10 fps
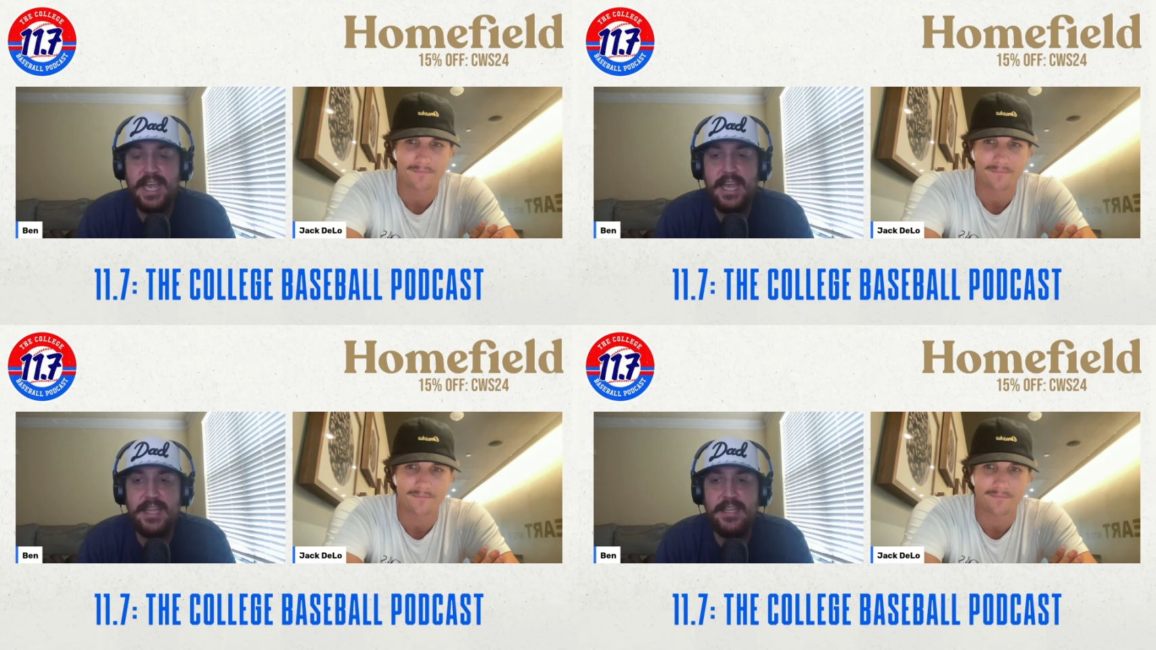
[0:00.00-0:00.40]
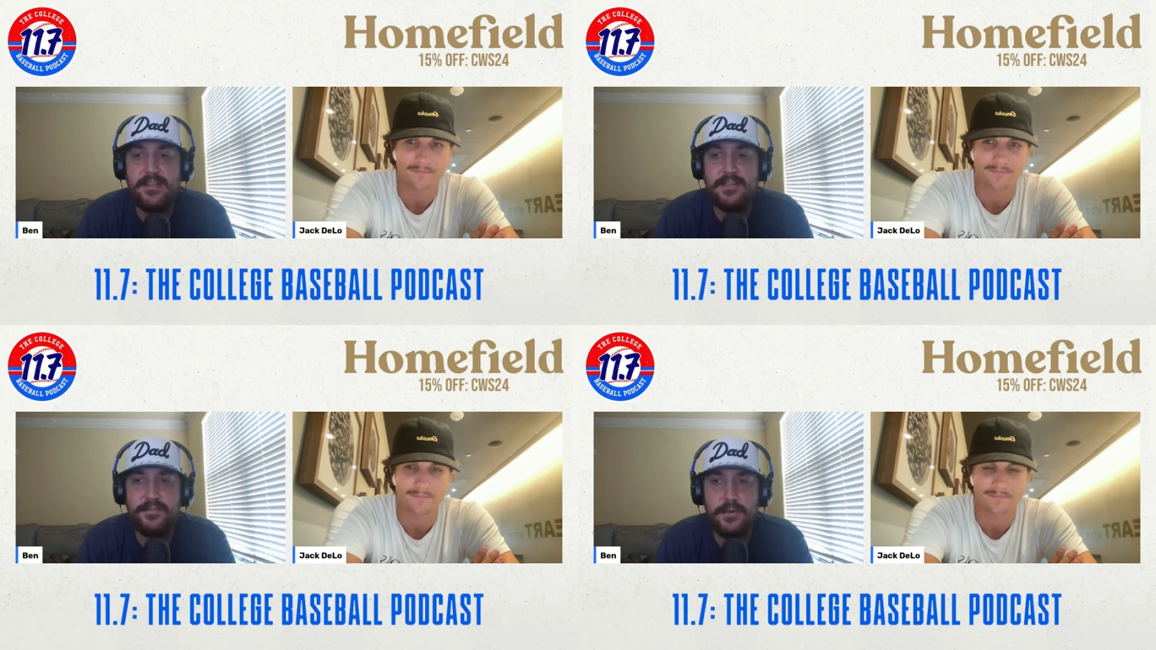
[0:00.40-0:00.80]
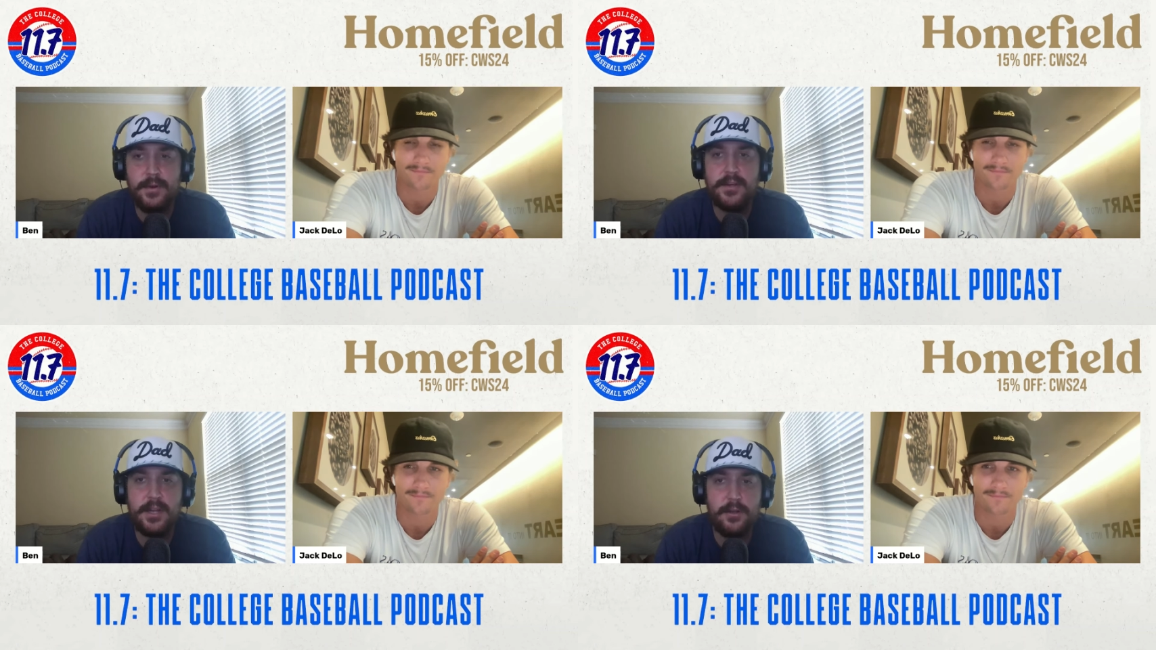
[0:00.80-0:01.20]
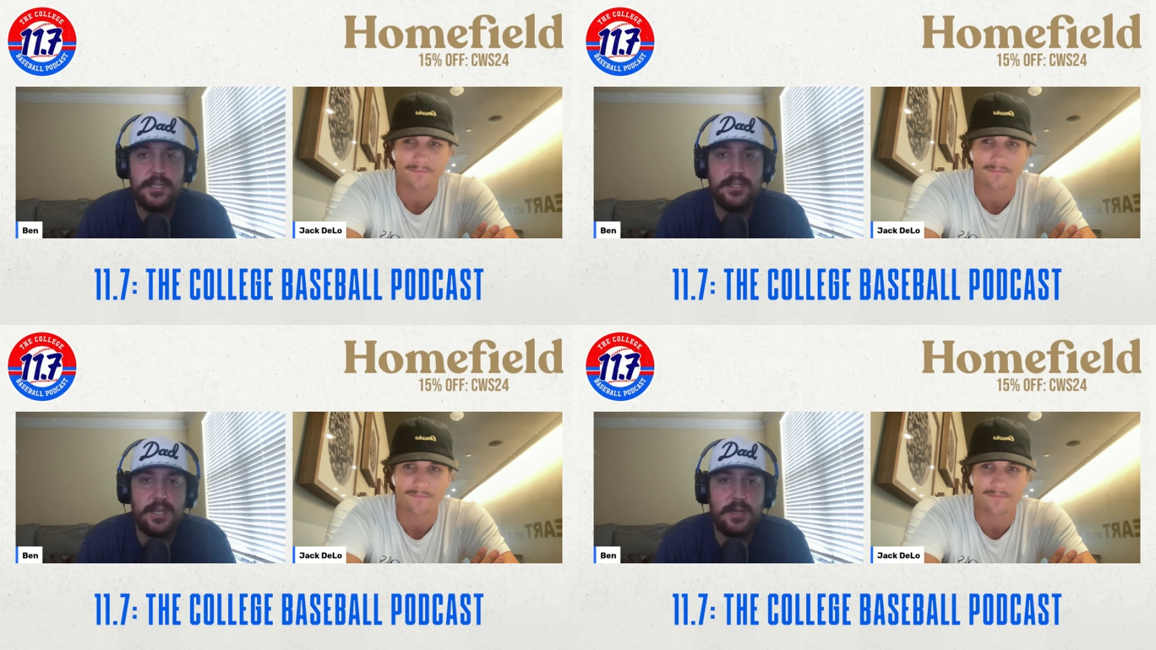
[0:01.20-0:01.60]
Speaker 1: And then there's a few other
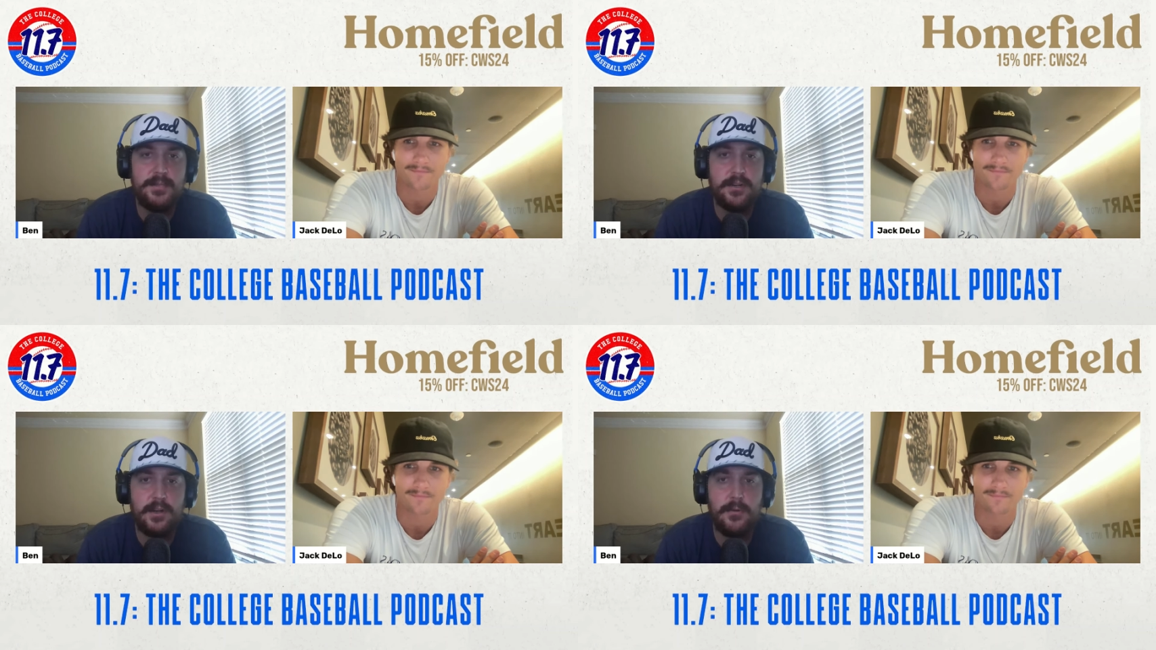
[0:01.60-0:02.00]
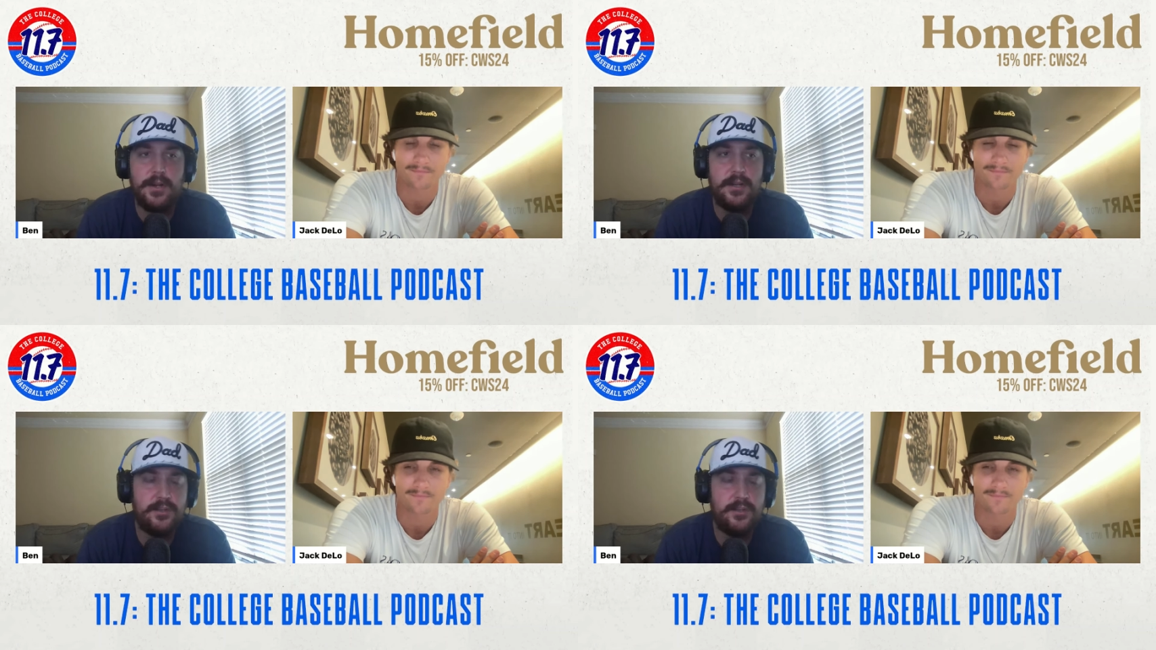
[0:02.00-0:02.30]
coaching jobs that are going on.